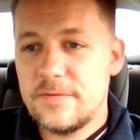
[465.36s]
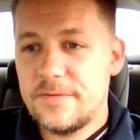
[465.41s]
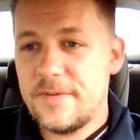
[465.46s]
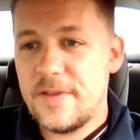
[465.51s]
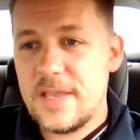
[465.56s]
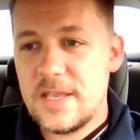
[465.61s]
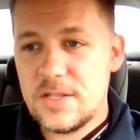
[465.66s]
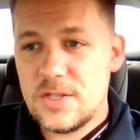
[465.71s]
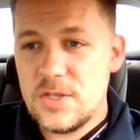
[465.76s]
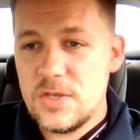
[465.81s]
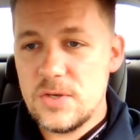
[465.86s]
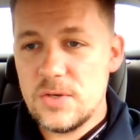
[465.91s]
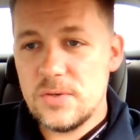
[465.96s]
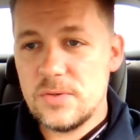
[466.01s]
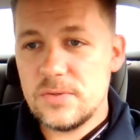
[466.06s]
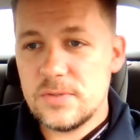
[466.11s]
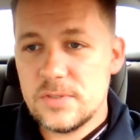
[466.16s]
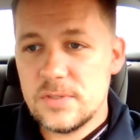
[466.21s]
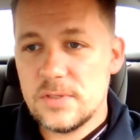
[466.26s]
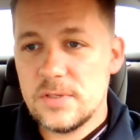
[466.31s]
fake
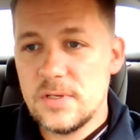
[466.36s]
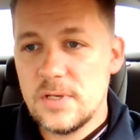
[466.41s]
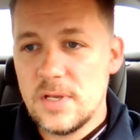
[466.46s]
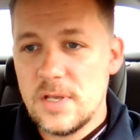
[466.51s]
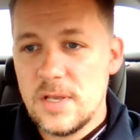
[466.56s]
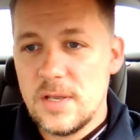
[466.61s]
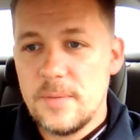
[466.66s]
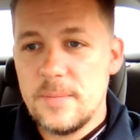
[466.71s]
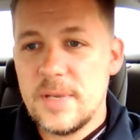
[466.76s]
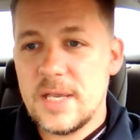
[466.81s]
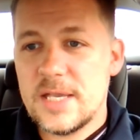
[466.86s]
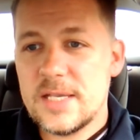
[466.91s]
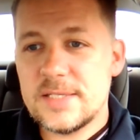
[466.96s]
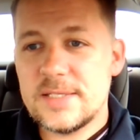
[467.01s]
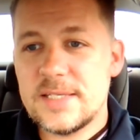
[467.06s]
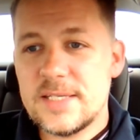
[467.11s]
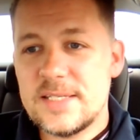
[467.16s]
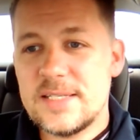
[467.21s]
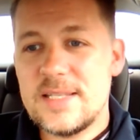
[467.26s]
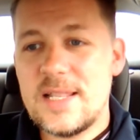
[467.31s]
news.
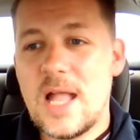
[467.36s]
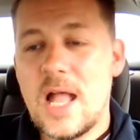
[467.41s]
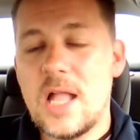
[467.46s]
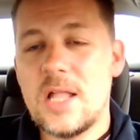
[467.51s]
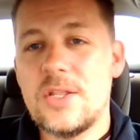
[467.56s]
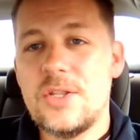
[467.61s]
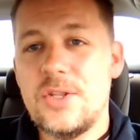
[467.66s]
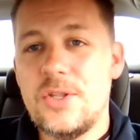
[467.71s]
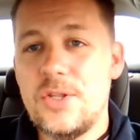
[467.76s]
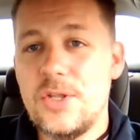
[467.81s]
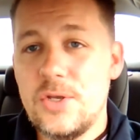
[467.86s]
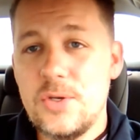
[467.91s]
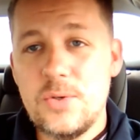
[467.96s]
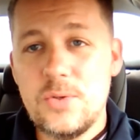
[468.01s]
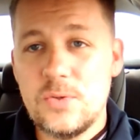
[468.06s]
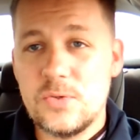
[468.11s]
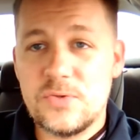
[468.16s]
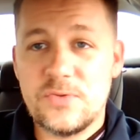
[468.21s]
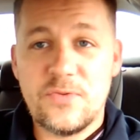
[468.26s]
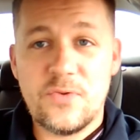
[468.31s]
Because it's not
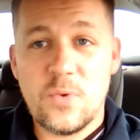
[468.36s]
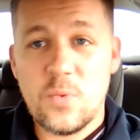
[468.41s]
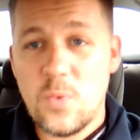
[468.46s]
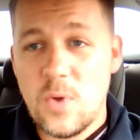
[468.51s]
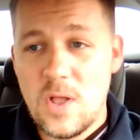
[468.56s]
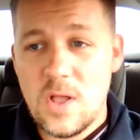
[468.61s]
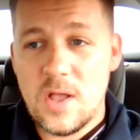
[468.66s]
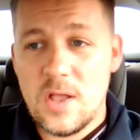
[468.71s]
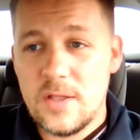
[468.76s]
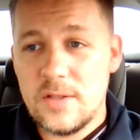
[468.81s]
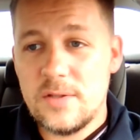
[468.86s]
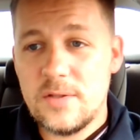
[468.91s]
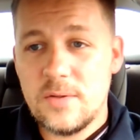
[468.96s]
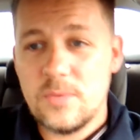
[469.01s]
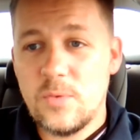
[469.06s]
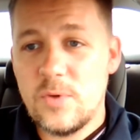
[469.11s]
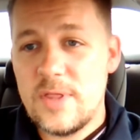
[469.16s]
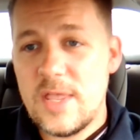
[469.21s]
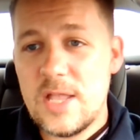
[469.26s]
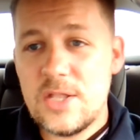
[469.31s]
news, for one.
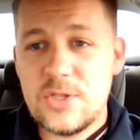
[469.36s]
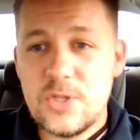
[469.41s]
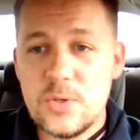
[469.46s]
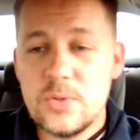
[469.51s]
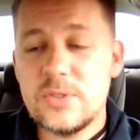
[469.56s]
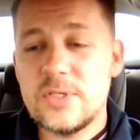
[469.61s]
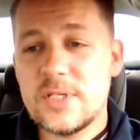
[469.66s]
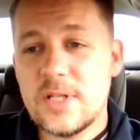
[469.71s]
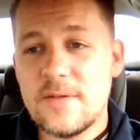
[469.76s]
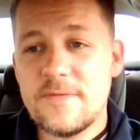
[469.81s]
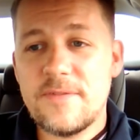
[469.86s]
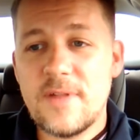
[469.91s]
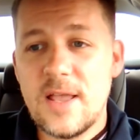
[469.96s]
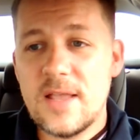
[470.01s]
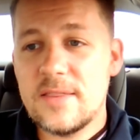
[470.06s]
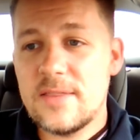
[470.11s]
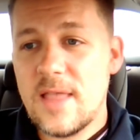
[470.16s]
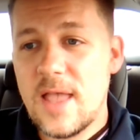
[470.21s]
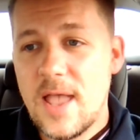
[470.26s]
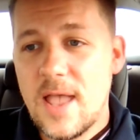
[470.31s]
When they do stuff
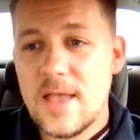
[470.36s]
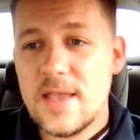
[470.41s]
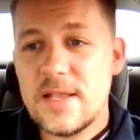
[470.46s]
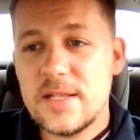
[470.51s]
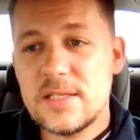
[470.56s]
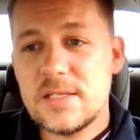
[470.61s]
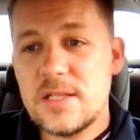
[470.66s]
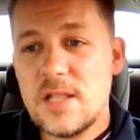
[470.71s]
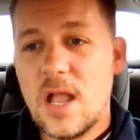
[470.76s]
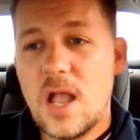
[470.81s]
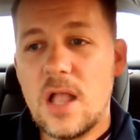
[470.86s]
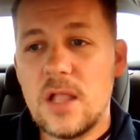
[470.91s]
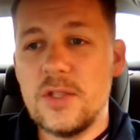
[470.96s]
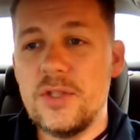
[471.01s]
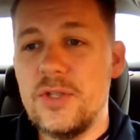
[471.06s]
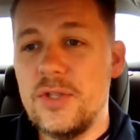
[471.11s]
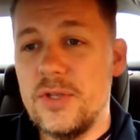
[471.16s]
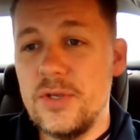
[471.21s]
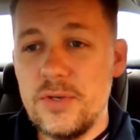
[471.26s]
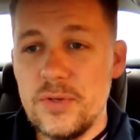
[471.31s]
like that, it's
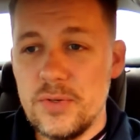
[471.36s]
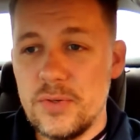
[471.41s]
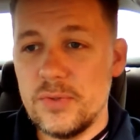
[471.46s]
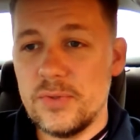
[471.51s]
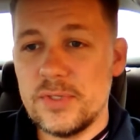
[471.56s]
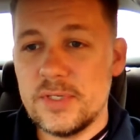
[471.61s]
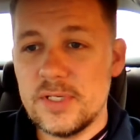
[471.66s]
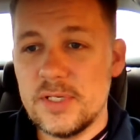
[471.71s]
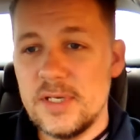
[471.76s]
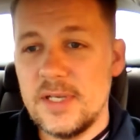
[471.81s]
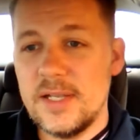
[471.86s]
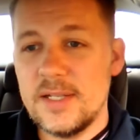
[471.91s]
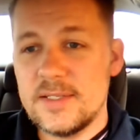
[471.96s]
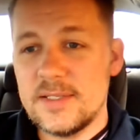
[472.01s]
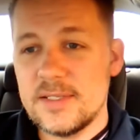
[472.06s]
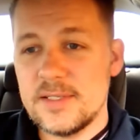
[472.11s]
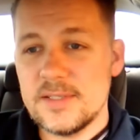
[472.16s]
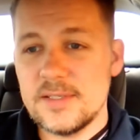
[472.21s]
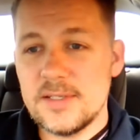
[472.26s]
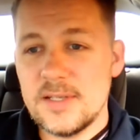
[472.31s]
not news,
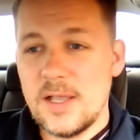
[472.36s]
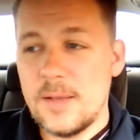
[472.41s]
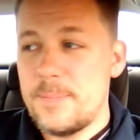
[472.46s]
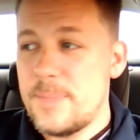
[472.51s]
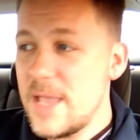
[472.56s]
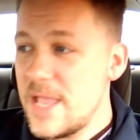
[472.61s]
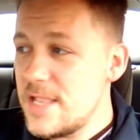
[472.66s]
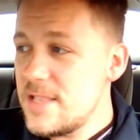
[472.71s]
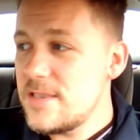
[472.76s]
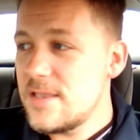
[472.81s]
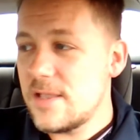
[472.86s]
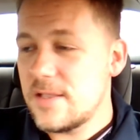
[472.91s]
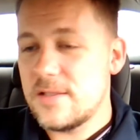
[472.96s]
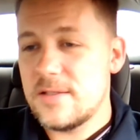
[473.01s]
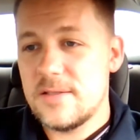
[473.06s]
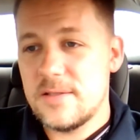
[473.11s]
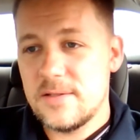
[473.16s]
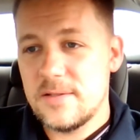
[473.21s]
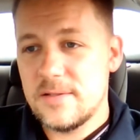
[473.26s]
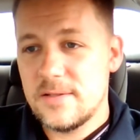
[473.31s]
it's opinion